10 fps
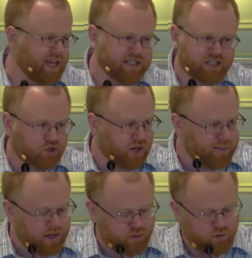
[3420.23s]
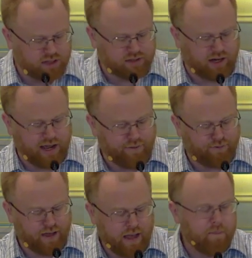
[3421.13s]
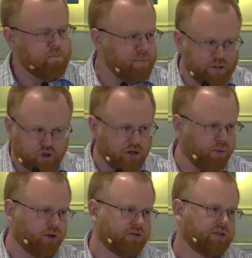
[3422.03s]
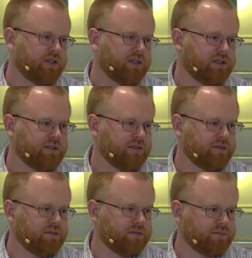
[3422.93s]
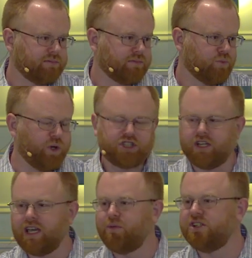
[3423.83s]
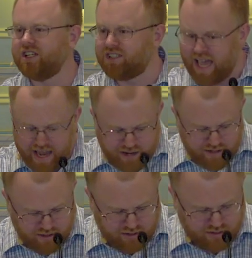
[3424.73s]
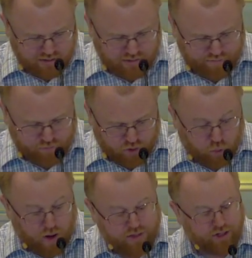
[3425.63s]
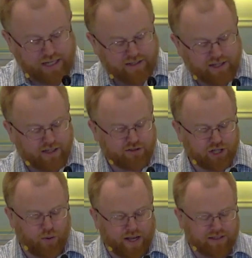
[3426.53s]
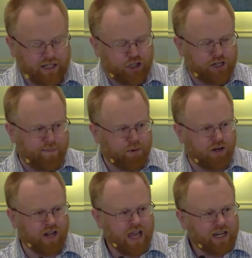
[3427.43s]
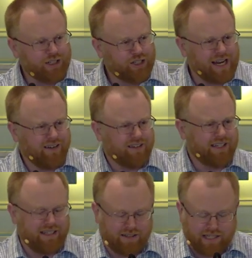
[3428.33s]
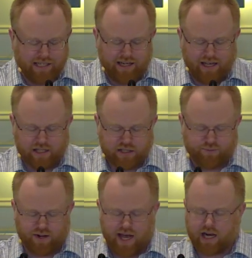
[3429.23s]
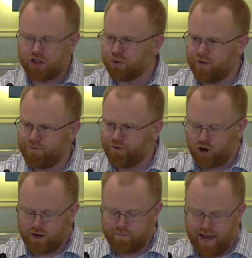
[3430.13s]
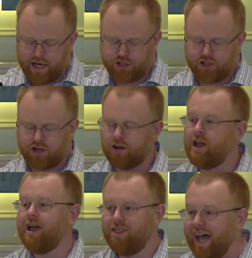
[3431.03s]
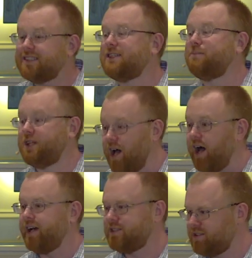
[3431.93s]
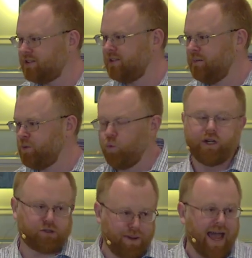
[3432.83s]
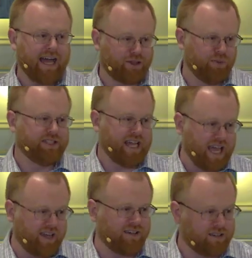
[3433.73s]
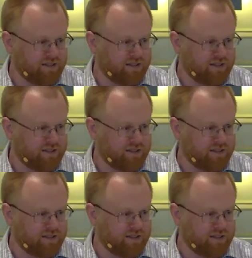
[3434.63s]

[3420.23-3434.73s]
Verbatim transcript: and screaming through this life, miserable, wishing it would just end, or whether He does so as a shepherd, gently leading His flock through a foreign pasture, that's up to us, which path we take